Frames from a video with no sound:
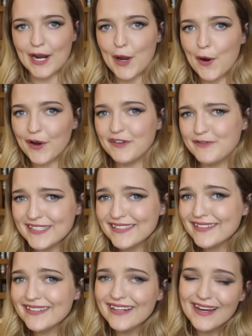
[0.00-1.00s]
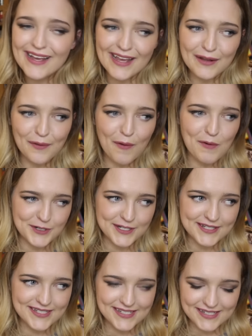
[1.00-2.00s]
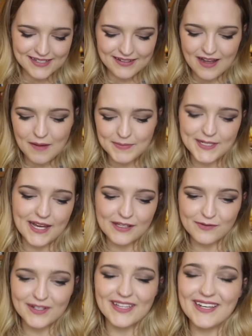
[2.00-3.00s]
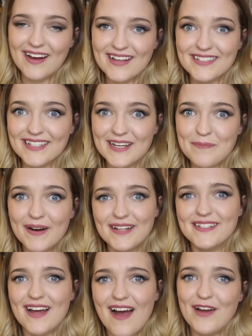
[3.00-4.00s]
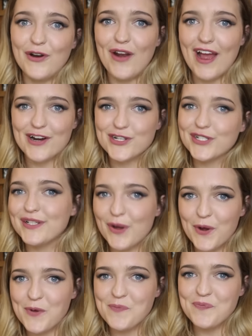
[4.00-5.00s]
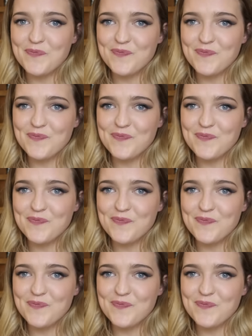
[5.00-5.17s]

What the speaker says: and hopefully it'll all just come together really nicely, but I don't actually know.